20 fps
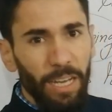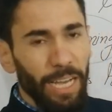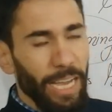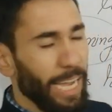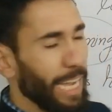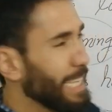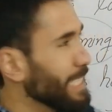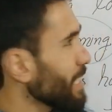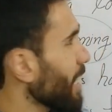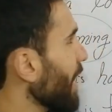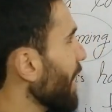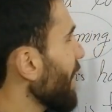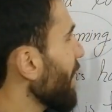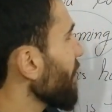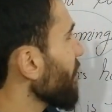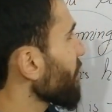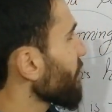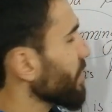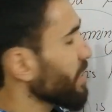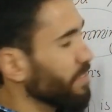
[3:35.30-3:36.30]
As I
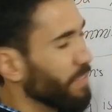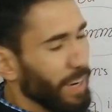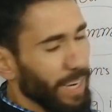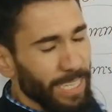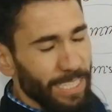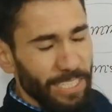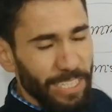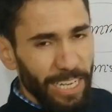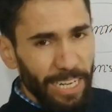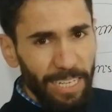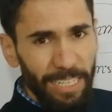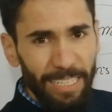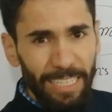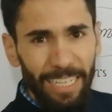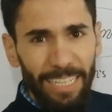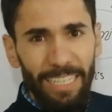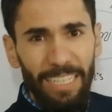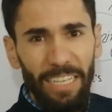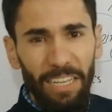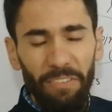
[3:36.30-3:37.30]
have defined gerund,
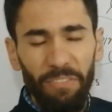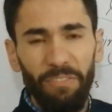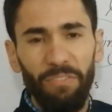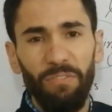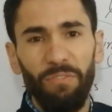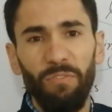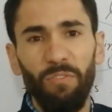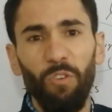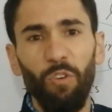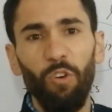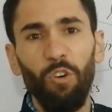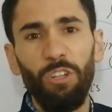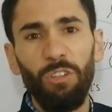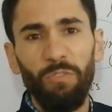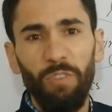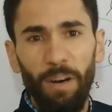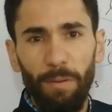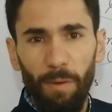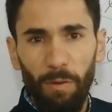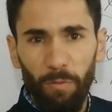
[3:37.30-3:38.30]
that if fourth
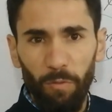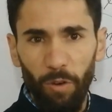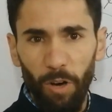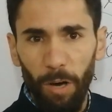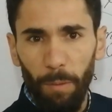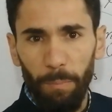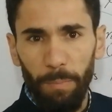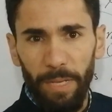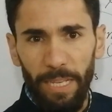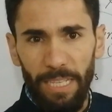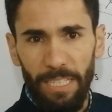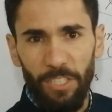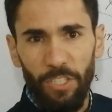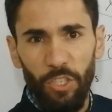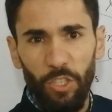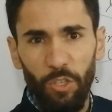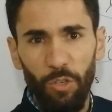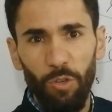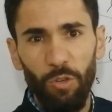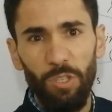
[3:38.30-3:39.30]
form of verb is
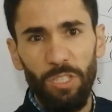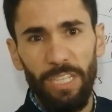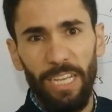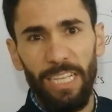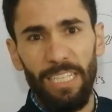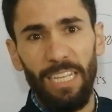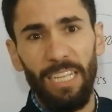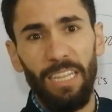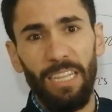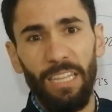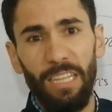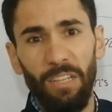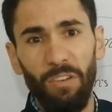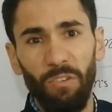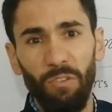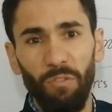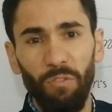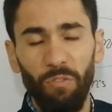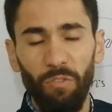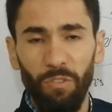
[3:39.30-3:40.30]
used
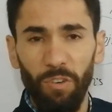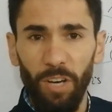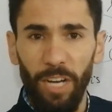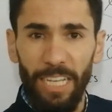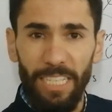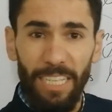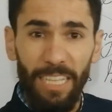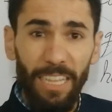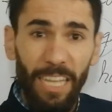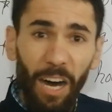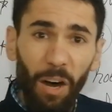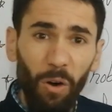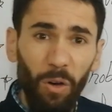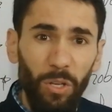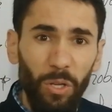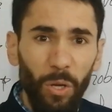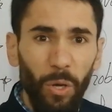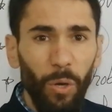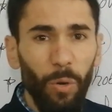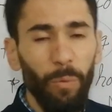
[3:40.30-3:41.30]
as a
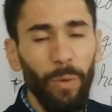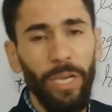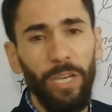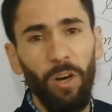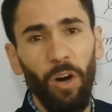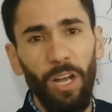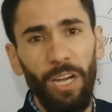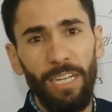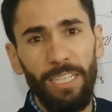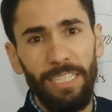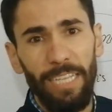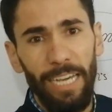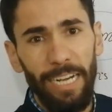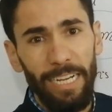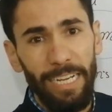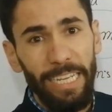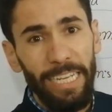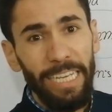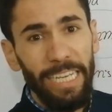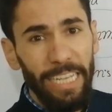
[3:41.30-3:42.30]
noun, we call it
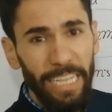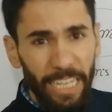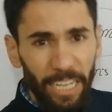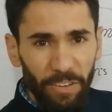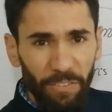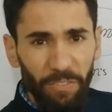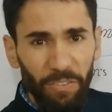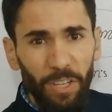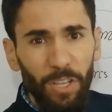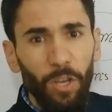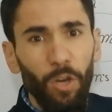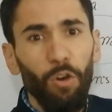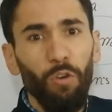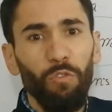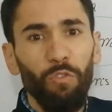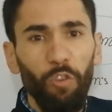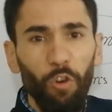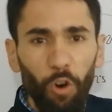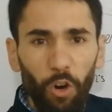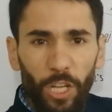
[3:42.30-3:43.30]
gerund. If
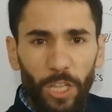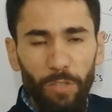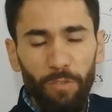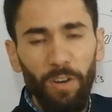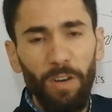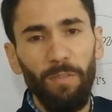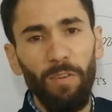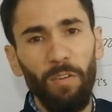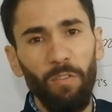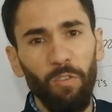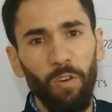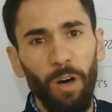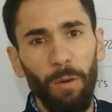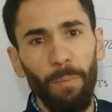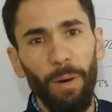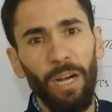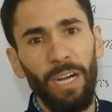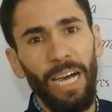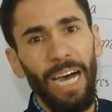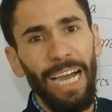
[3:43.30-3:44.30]
fourth form of verb
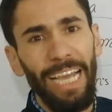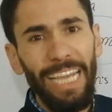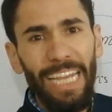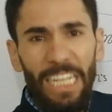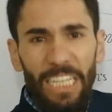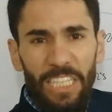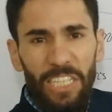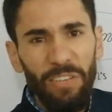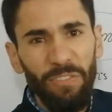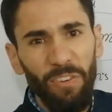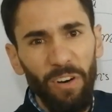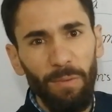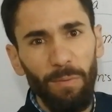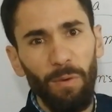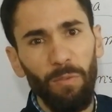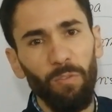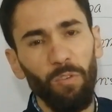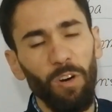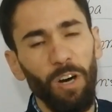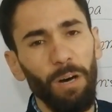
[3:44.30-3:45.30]
or ing form
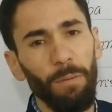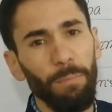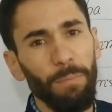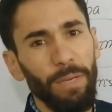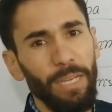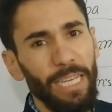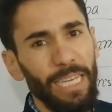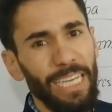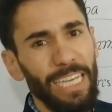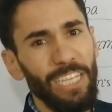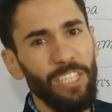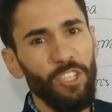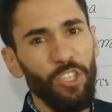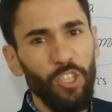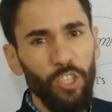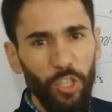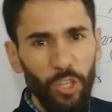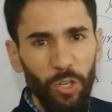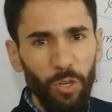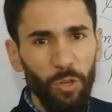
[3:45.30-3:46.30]
of verb
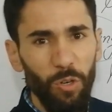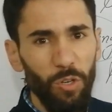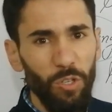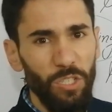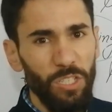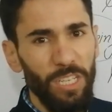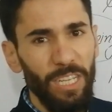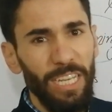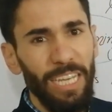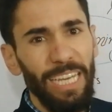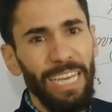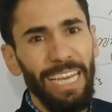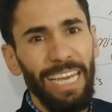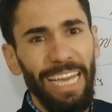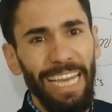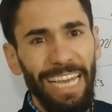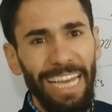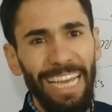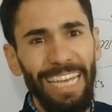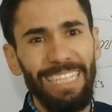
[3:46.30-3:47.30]
is used
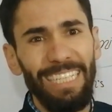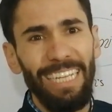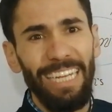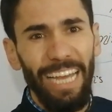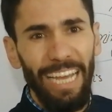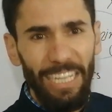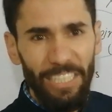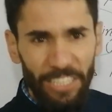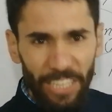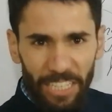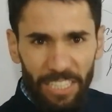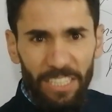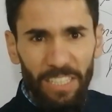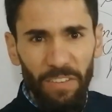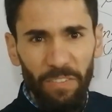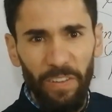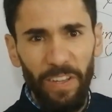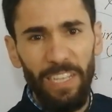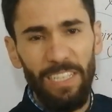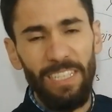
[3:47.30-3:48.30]
as an
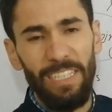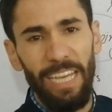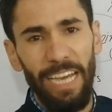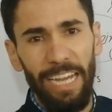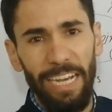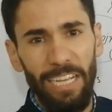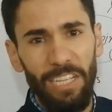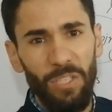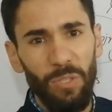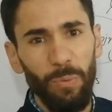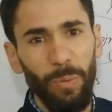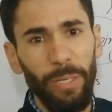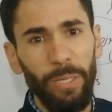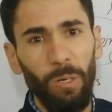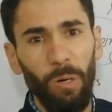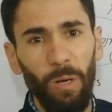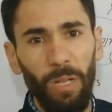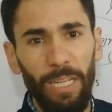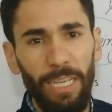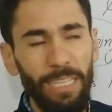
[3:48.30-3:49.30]
adjective in a sentence, we
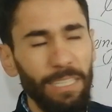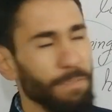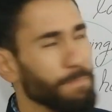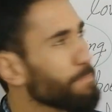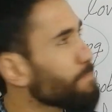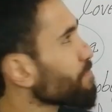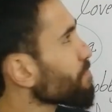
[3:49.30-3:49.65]
call it